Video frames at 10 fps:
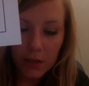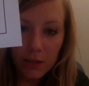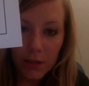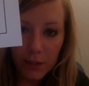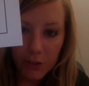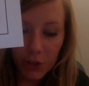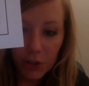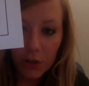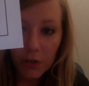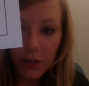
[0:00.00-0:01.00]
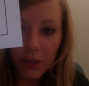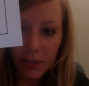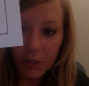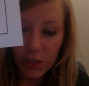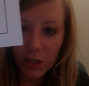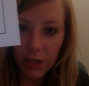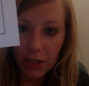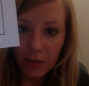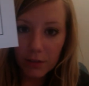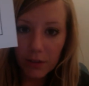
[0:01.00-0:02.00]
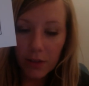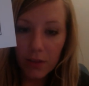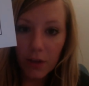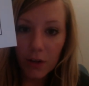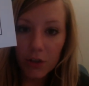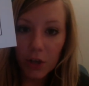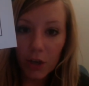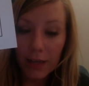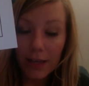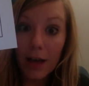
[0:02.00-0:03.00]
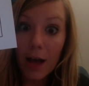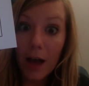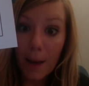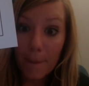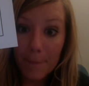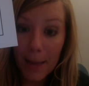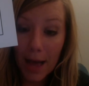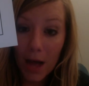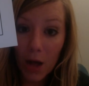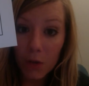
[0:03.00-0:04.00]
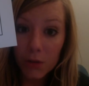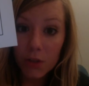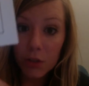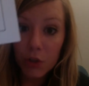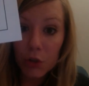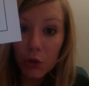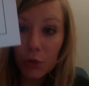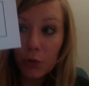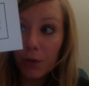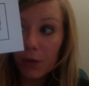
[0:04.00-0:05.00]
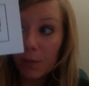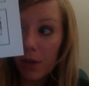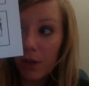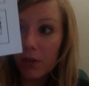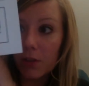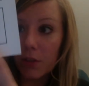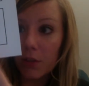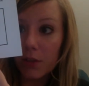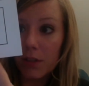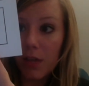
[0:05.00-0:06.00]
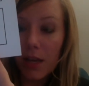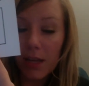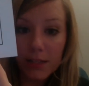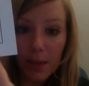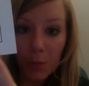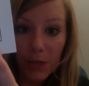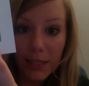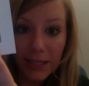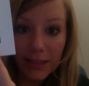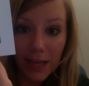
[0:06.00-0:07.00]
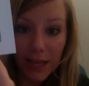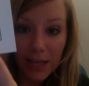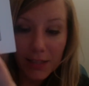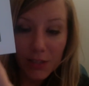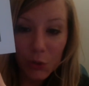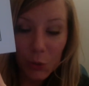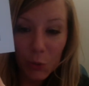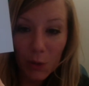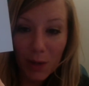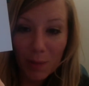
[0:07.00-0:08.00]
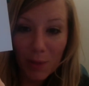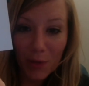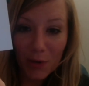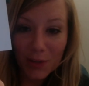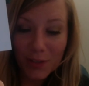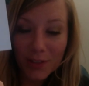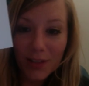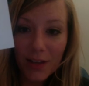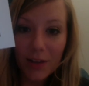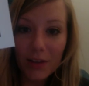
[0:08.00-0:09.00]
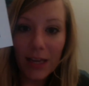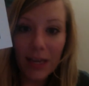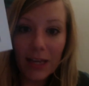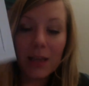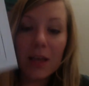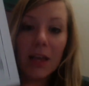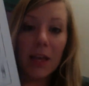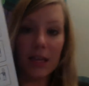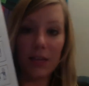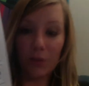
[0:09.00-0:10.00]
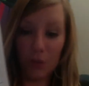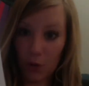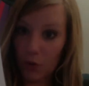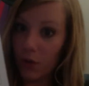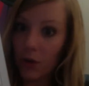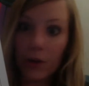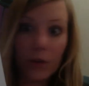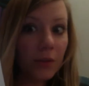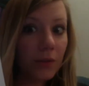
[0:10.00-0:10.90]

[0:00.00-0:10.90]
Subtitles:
El chico y la chica, they are talking about two females, las abuelitas, the two grandmothers. Okay, even though they're